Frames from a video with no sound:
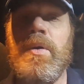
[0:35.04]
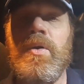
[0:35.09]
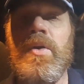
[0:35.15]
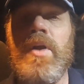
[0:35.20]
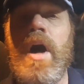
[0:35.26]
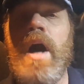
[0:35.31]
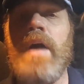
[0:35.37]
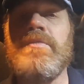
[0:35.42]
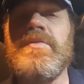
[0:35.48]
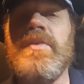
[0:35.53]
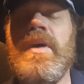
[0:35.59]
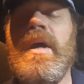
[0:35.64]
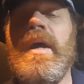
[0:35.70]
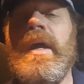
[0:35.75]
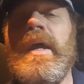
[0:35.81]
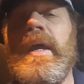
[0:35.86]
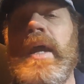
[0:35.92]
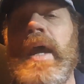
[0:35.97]
pulled off,
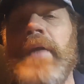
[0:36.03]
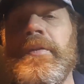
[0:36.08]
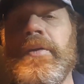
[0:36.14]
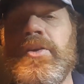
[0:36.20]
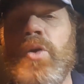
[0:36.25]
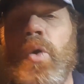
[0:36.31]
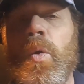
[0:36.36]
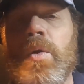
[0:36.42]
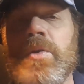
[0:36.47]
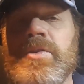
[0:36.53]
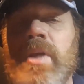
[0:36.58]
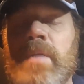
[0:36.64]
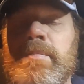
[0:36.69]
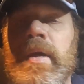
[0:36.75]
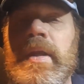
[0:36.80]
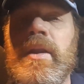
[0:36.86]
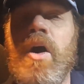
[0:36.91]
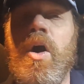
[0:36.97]
and the doors
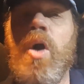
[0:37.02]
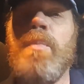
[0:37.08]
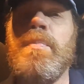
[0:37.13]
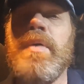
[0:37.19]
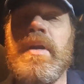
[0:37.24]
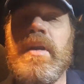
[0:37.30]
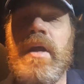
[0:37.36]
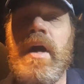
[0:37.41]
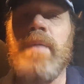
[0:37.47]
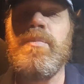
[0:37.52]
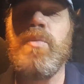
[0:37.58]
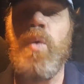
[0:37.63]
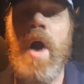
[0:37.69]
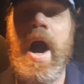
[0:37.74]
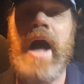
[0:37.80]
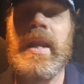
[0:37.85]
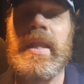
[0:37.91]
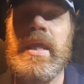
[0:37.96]
had been opened up
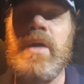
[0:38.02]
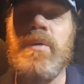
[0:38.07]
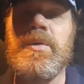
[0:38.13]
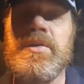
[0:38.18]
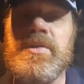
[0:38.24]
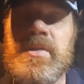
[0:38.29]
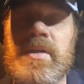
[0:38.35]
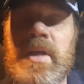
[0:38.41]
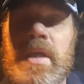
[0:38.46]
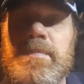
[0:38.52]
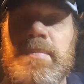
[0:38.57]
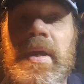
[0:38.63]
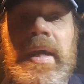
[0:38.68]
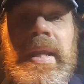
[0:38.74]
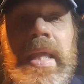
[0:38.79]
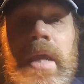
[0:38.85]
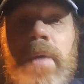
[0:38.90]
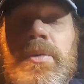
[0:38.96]
while he was
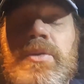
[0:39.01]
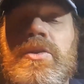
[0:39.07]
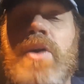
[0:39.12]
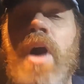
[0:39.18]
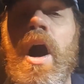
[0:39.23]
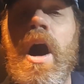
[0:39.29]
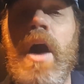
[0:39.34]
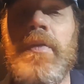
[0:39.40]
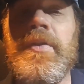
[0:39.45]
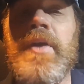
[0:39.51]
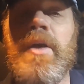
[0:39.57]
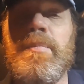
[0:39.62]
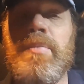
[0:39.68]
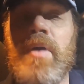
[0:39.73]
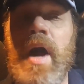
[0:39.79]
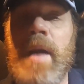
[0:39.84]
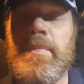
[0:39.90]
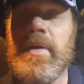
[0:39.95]
sleeping, and he was on their
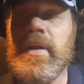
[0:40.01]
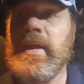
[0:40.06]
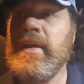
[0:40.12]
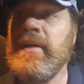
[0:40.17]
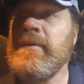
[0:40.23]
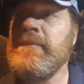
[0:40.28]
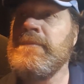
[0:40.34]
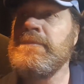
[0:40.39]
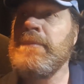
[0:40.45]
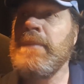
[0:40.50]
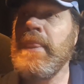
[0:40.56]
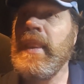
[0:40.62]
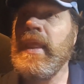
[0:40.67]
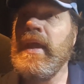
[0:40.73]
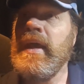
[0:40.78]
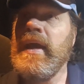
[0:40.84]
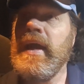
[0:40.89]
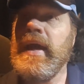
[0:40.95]
property.
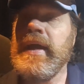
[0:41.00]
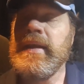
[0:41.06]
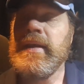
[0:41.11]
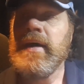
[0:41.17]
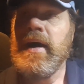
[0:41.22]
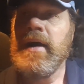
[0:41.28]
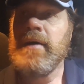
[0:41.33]
And